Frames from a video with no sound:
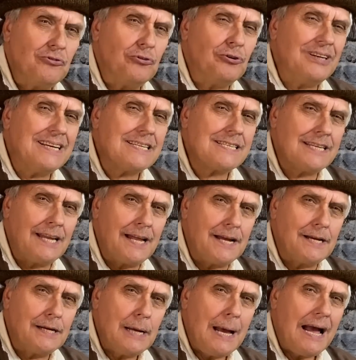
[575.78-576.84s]
du
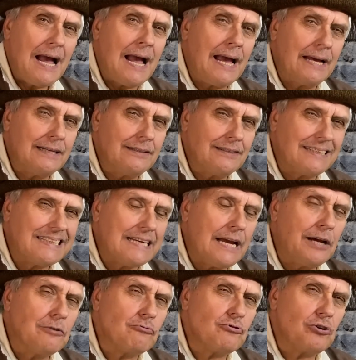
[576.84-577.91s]
Guesclin, and
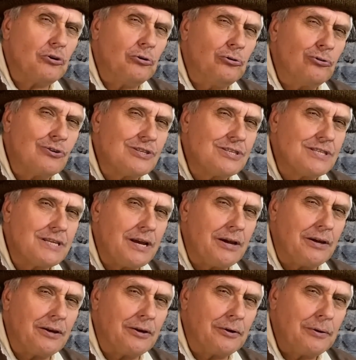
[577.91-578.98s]
Count
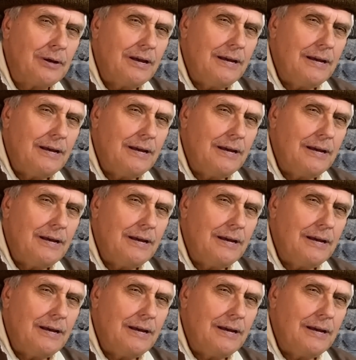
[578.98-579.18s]
Auxerre.